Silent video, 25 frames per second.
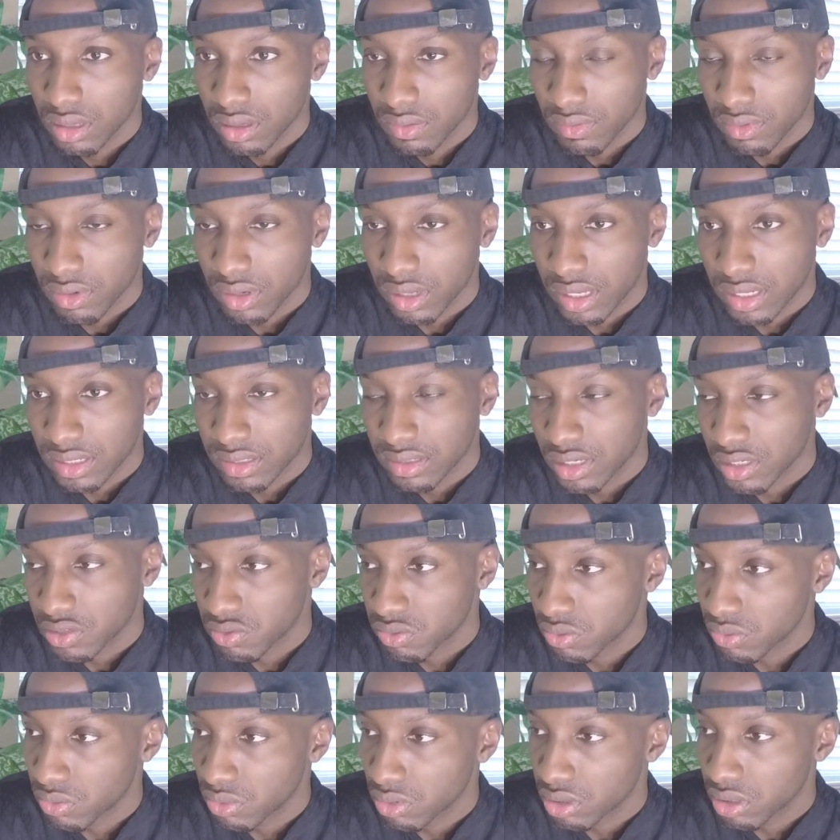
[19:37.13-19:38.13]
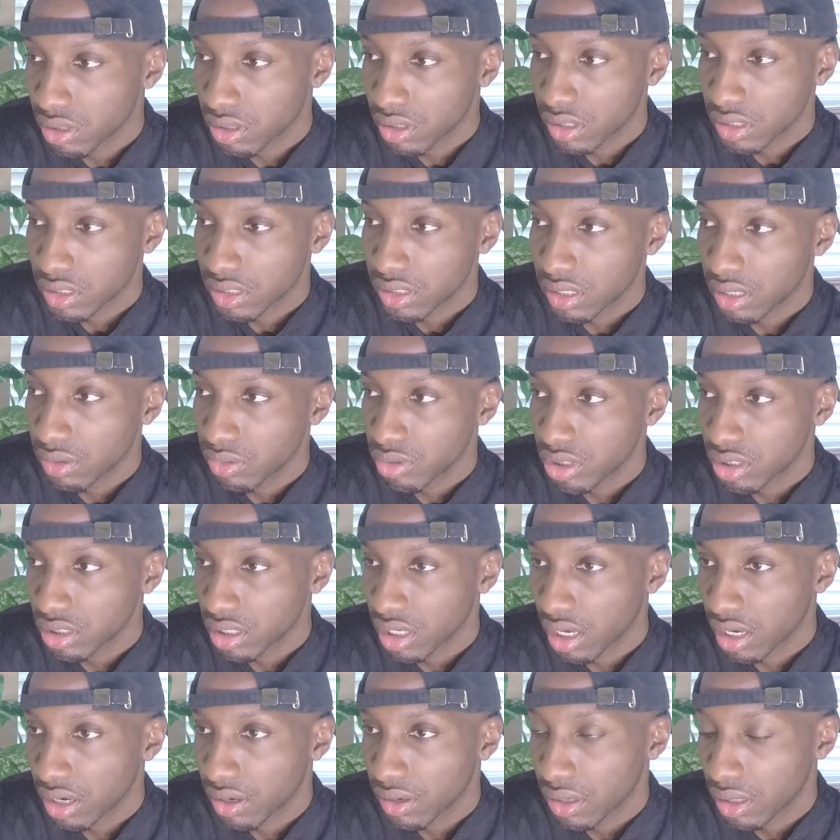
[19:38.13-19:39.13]
I only had sex with one girl, and that was
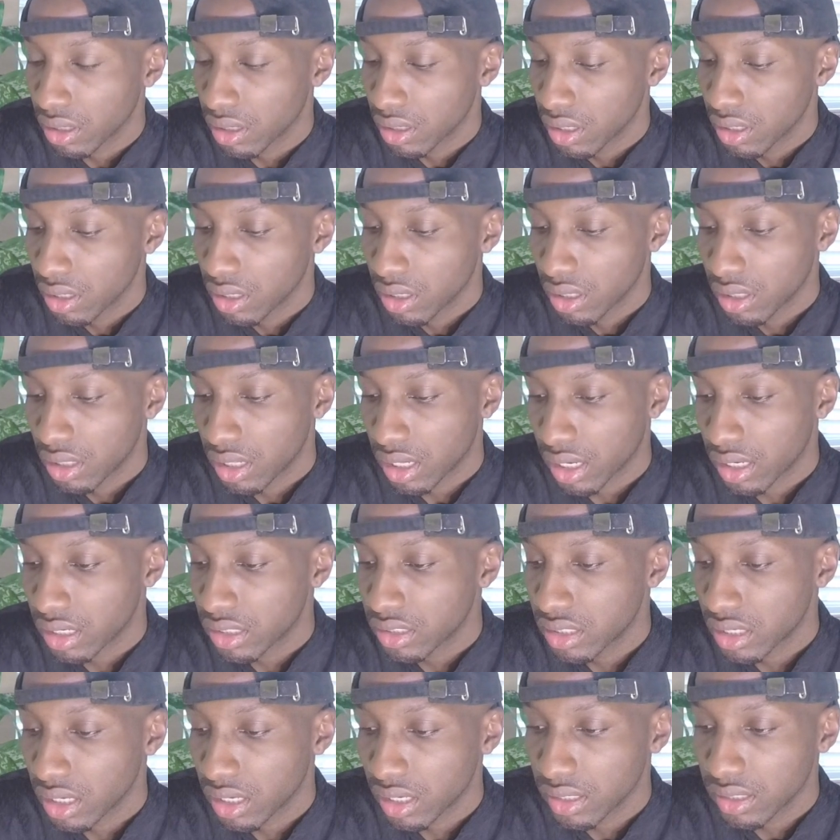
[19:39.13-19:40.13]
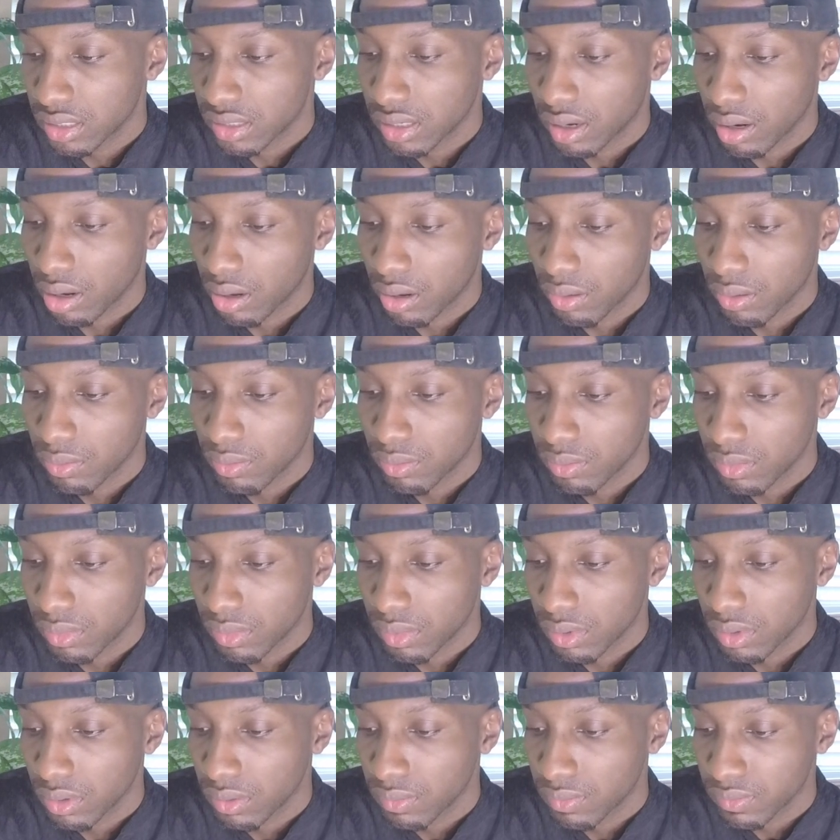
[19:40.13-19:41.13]
scary. Like I said,
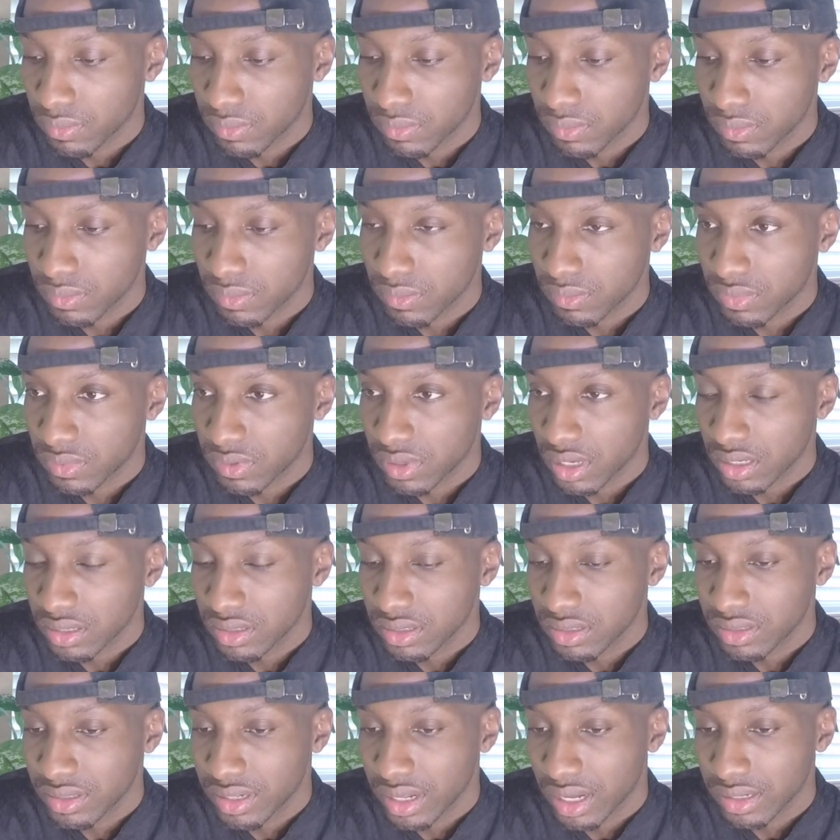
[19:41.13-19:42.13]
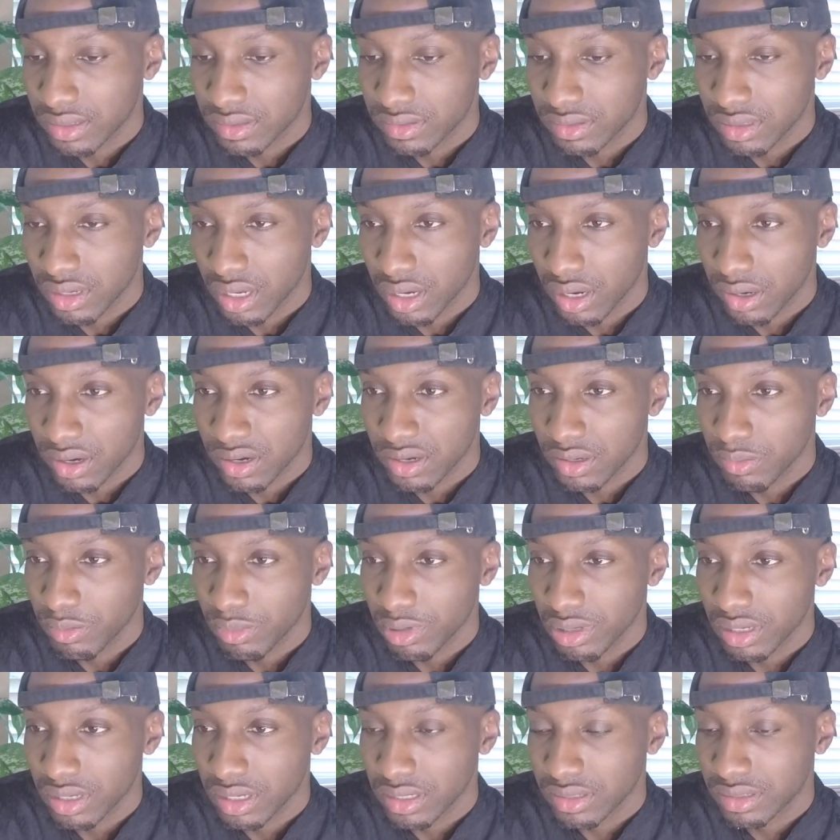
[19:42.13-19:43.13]
sex is not scary to
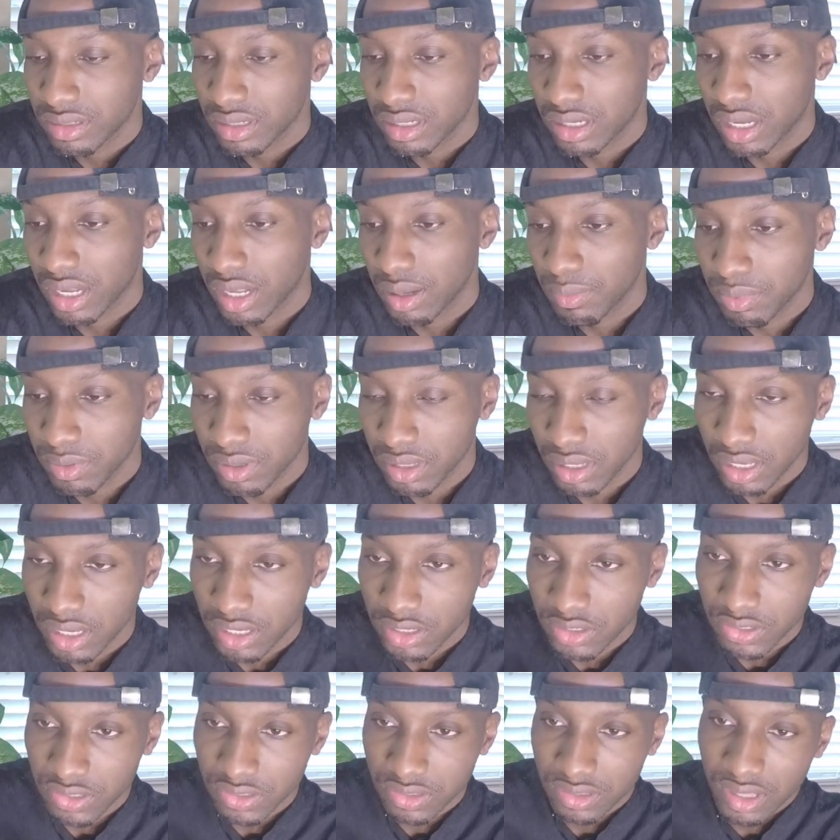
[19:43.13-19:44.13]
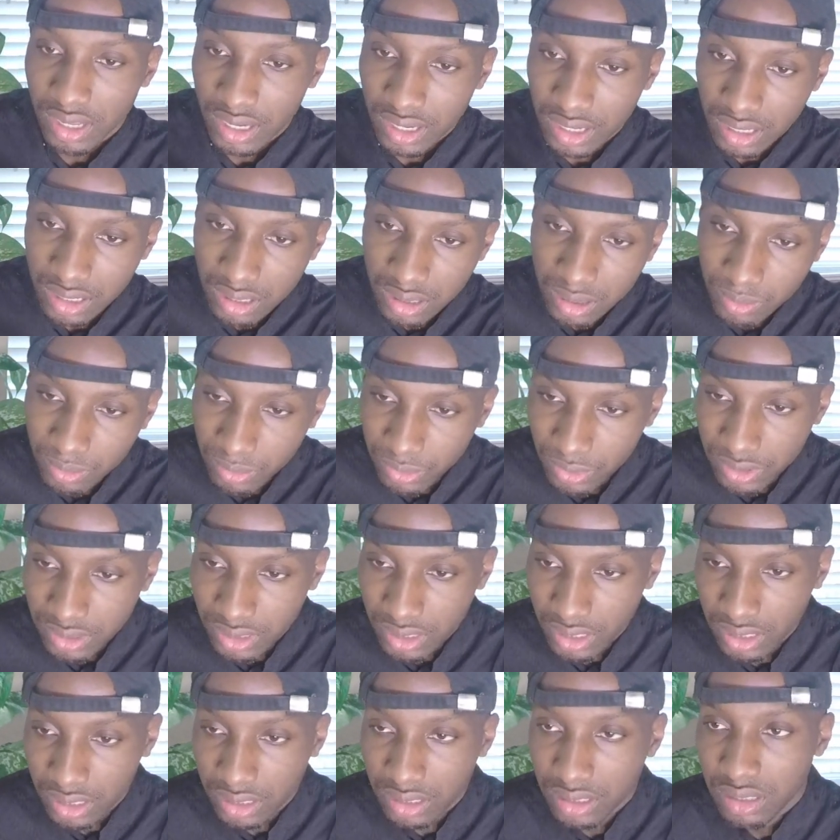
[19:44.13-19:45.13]
me. It's the complications that come with
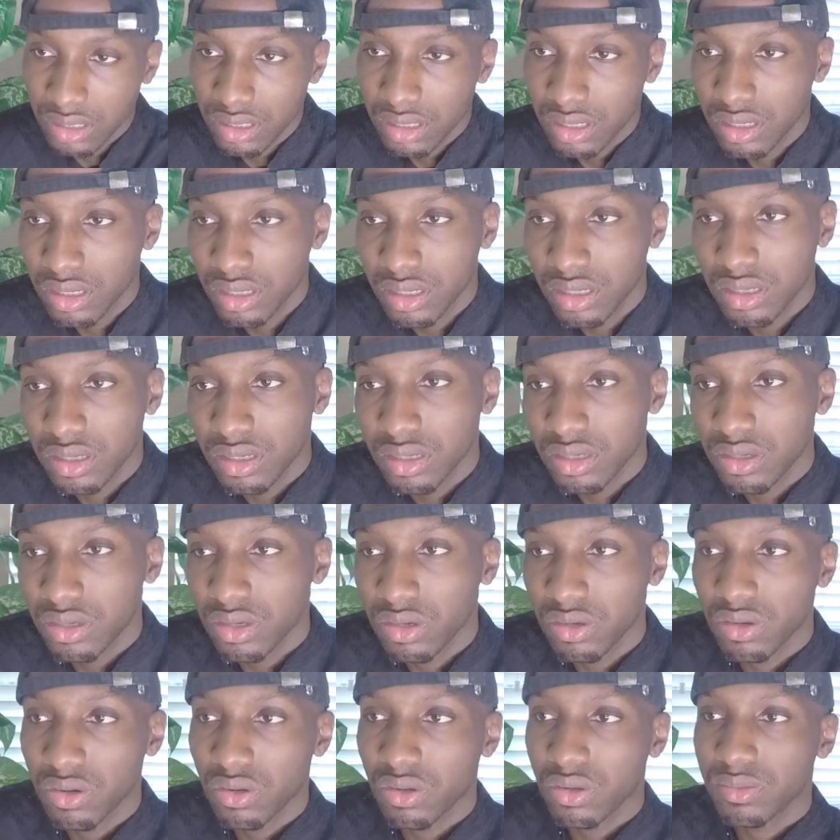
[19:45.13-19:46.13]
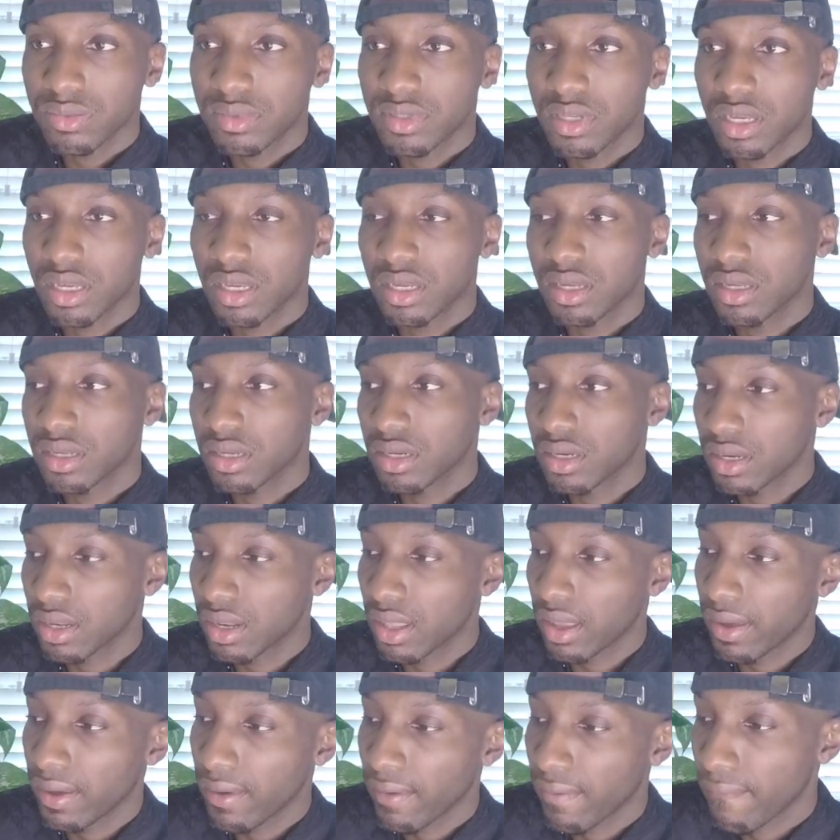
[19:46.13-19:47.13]
it. You know what I'm saying?
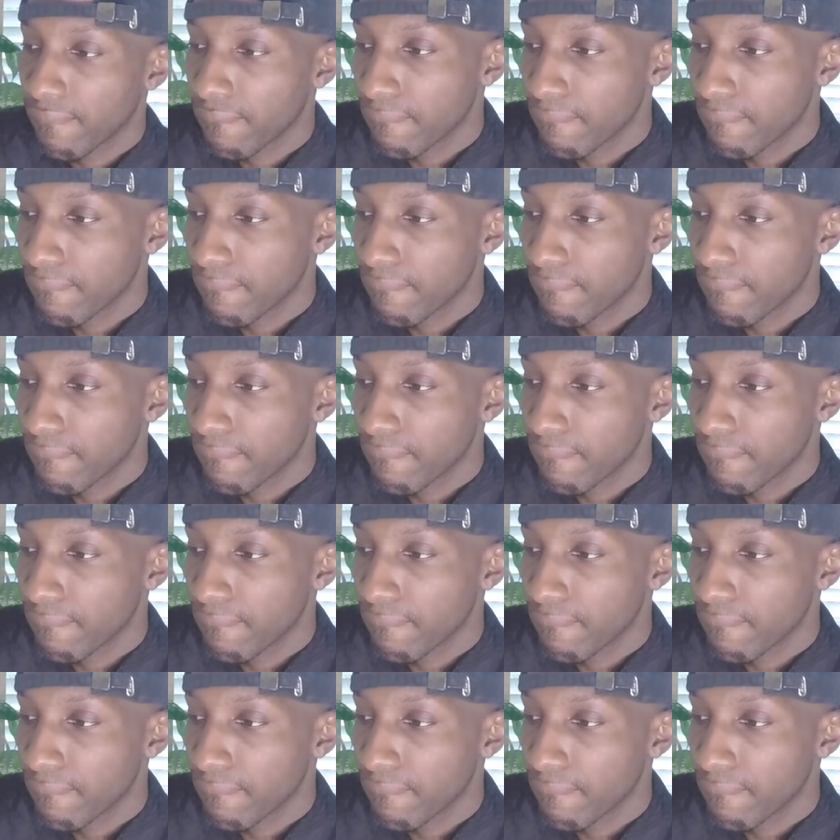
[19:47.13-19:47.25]
Like,